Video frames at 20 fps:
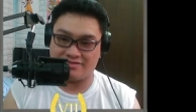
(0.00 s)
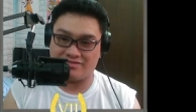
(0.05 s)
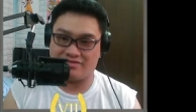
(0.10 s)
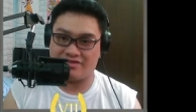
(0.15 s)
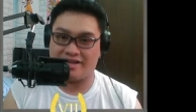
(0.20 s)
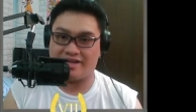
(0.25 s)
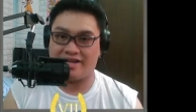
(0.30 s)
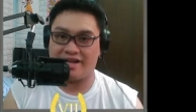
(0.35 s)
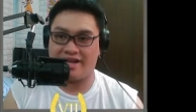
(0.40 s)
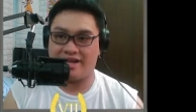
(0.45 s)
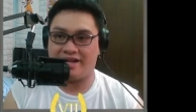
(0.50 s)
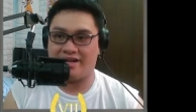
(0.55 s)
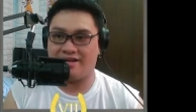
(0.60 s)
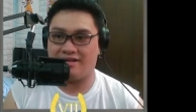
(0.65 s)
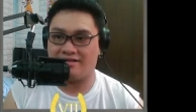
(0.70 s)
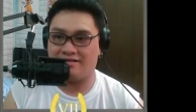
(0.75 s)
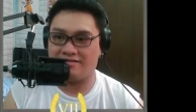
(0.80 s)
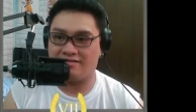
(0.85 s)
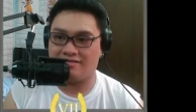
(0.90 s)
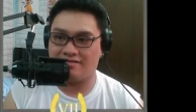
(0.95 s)

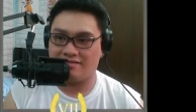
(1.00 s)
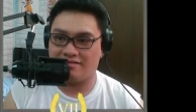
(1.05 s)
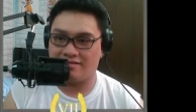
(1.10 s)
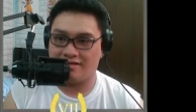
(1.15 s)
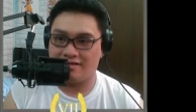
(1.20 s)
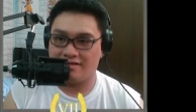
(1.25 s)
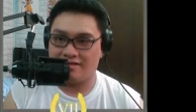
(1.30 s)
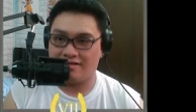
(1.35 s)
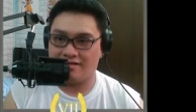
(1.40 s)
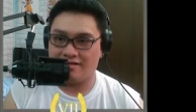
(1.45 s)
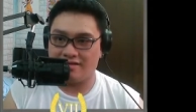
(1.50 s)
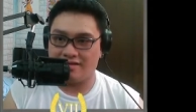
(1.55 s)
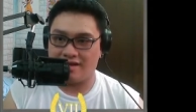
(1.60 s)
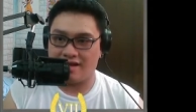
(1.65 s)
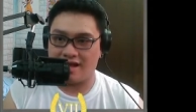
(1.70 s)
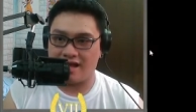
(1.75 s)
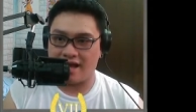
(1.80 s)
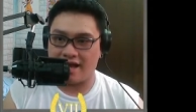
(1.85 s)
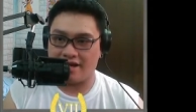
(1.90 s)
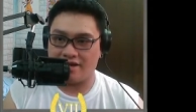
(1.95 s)
freaking.
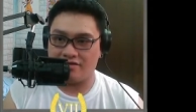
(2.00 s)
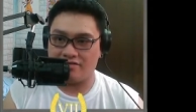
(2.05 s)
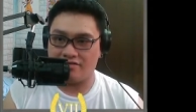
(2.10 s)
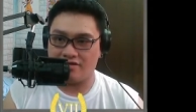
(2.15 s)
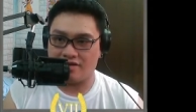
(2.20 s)
I don't